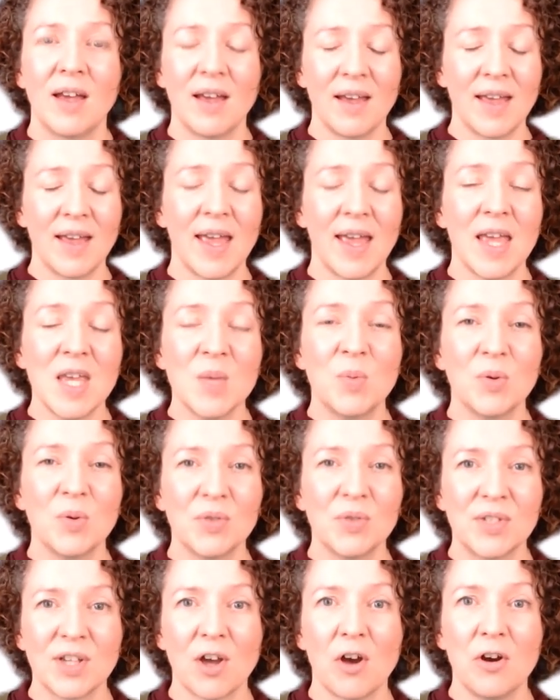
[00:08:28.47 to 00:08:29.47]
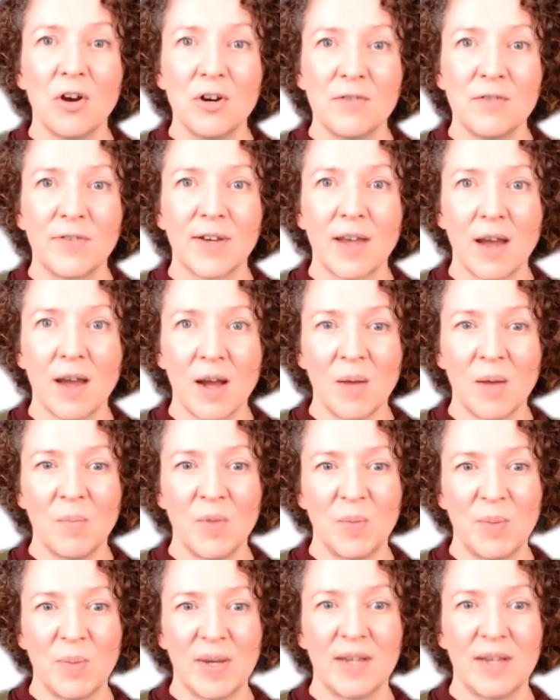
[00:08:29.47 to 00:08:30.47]
able to overcome
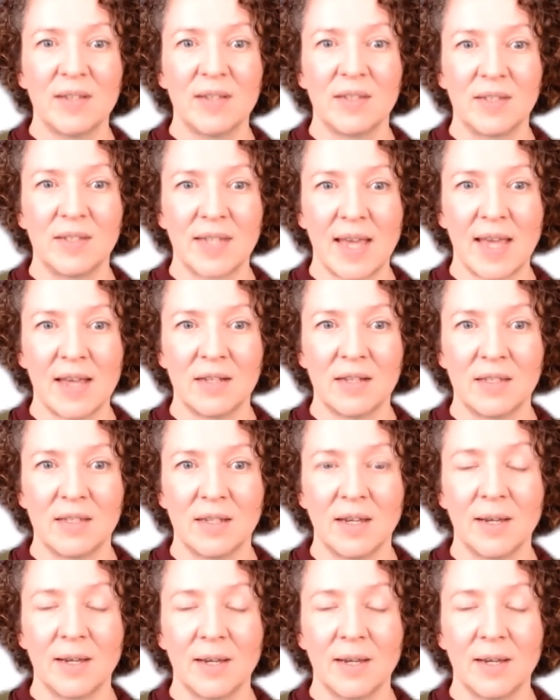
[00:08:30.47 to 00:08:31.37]
the person's cancer.